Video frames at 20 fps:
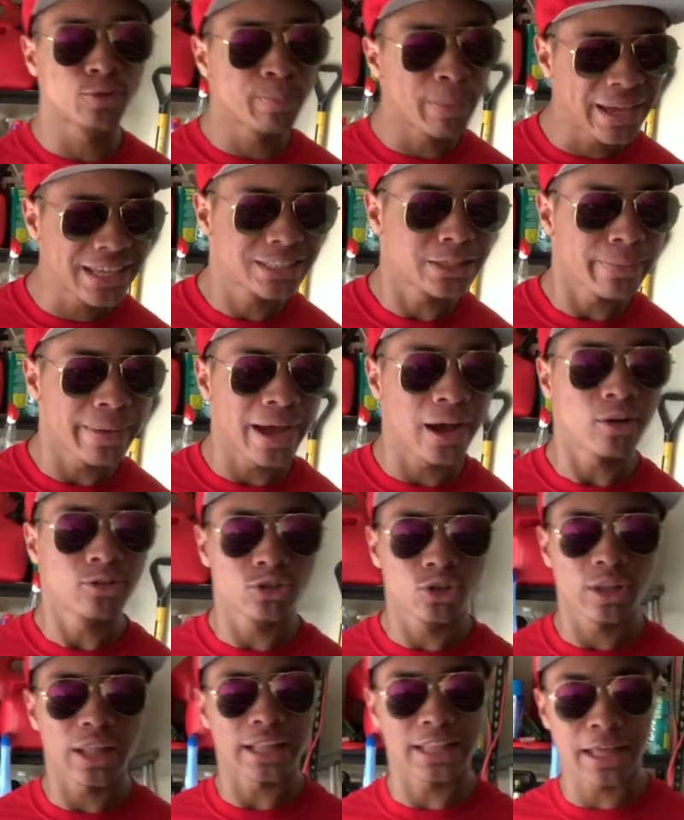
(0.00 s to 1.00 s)
I'll space them
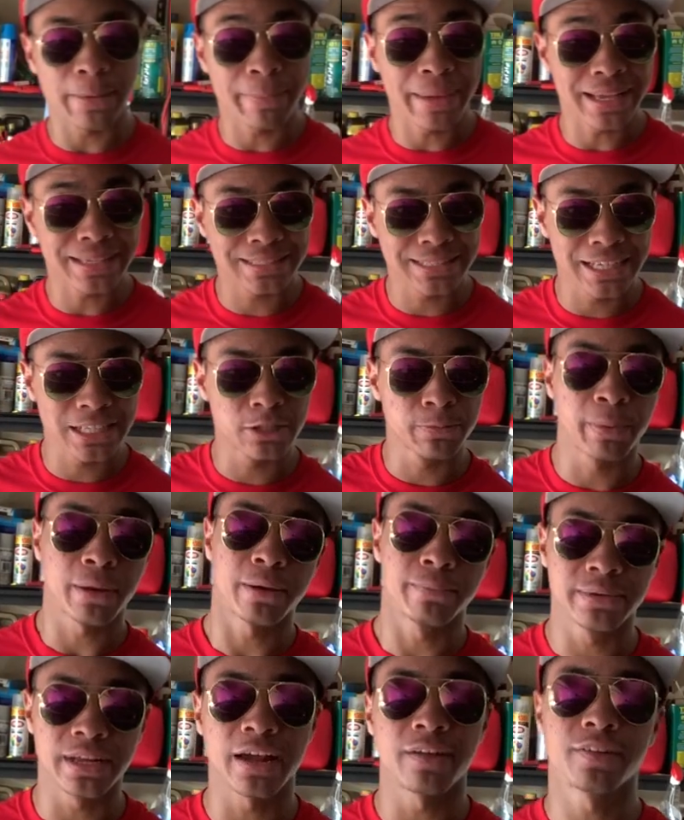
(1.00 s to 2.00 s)
out so that they make sense,
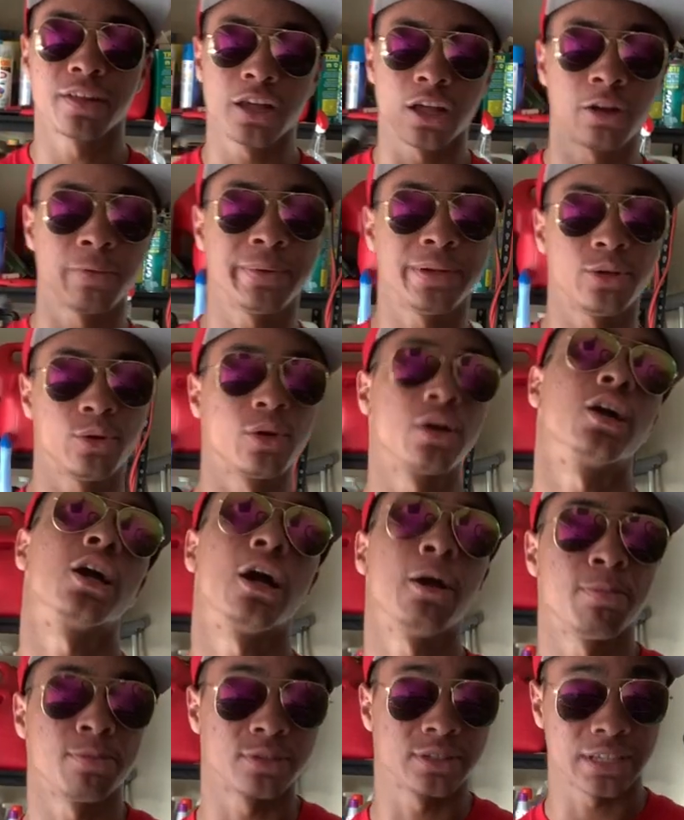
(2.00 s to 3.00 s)
but I'm definitely going to be doing
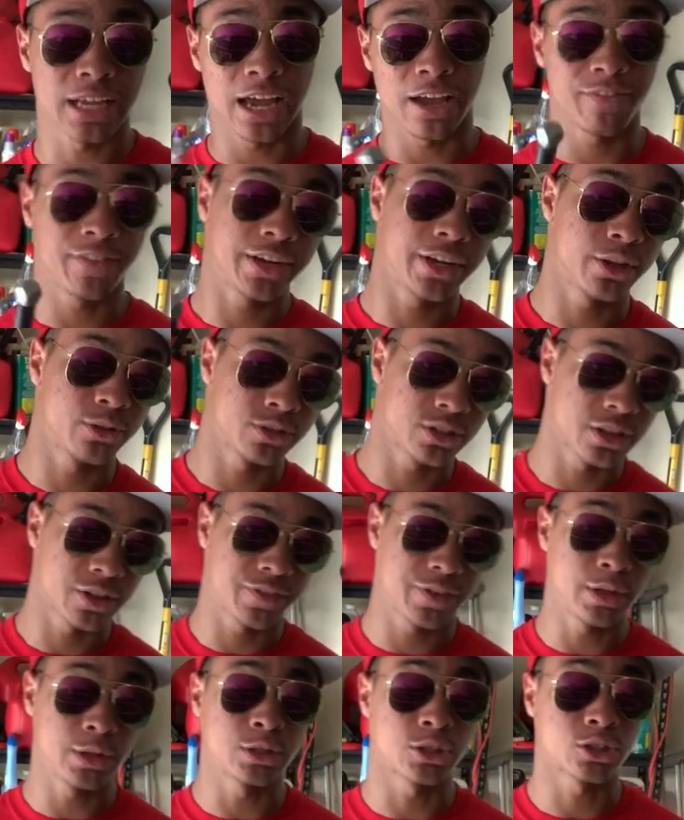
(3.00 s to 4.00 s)
a couple Sai videos in
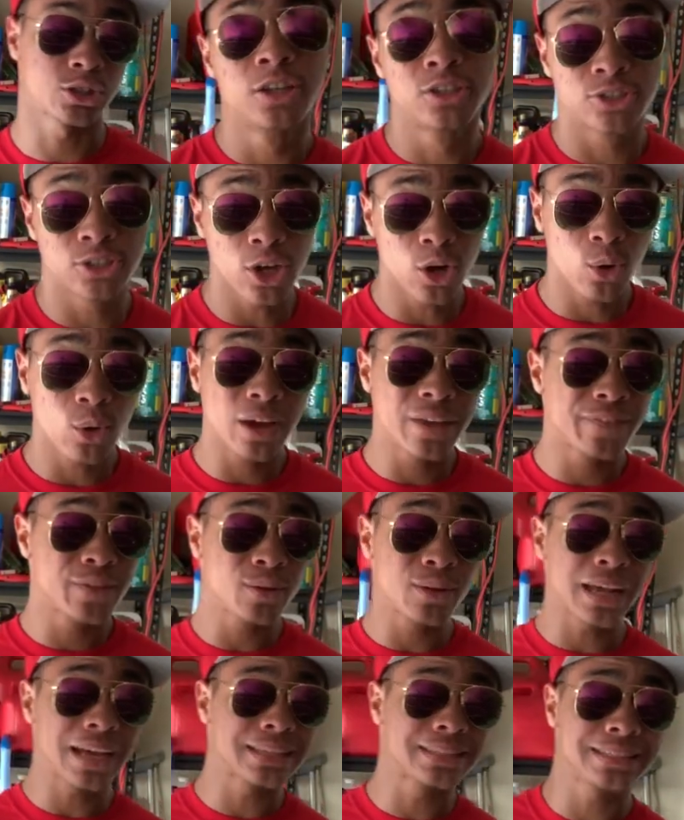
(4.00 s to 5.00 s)
the future. So
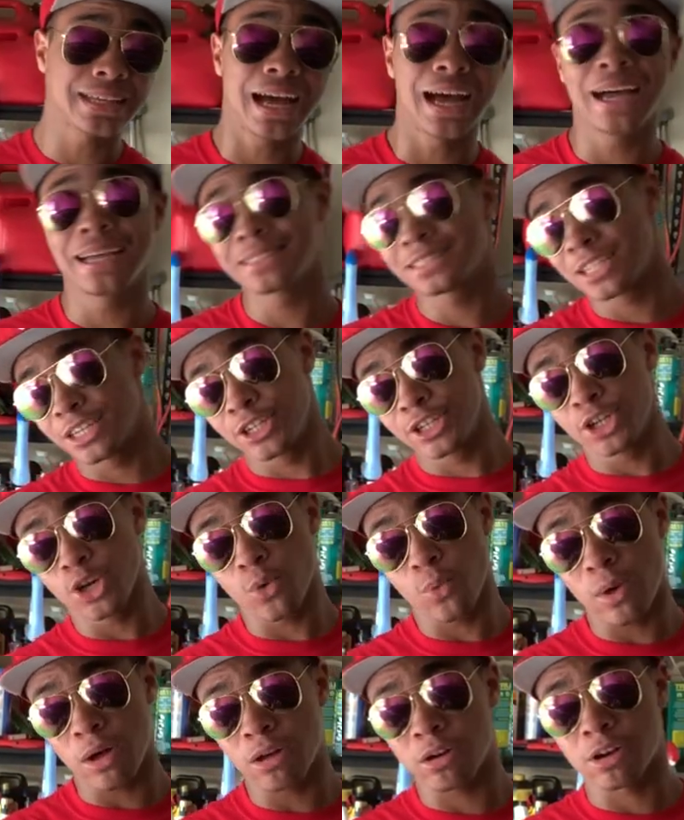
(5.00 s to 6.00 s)
if you like Sai's,
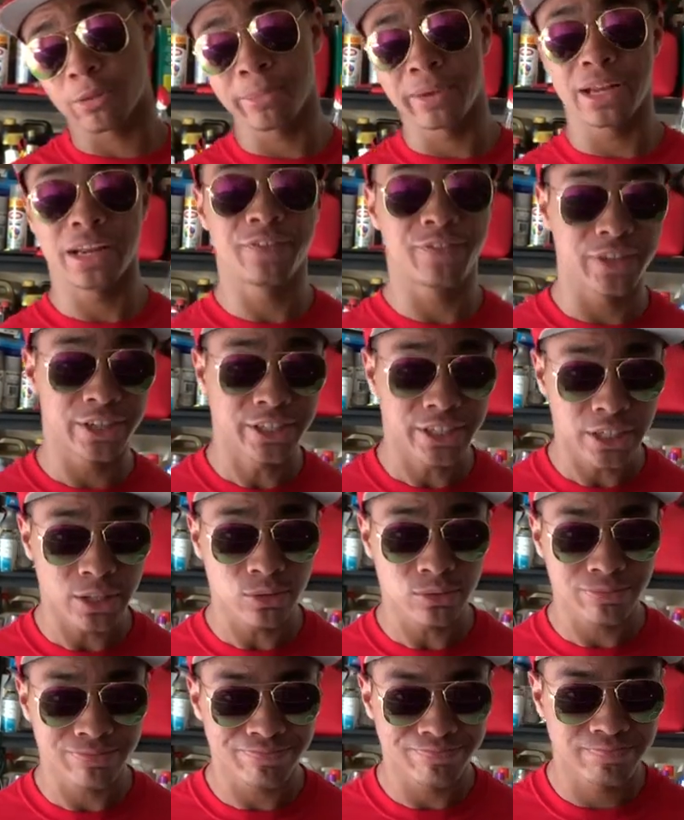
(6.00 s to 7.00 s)
you're welcome, and if you
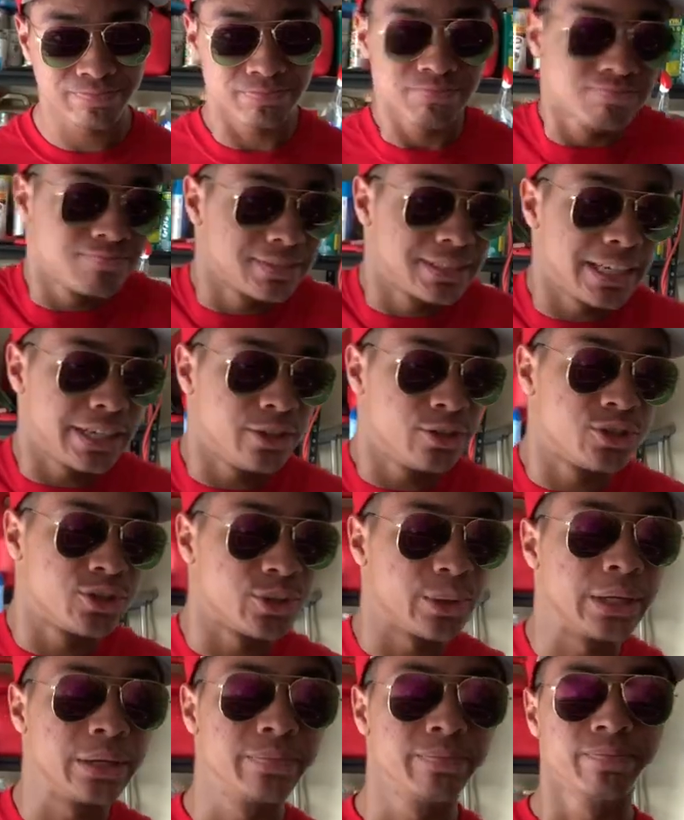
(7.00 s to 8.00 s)
don't, get used to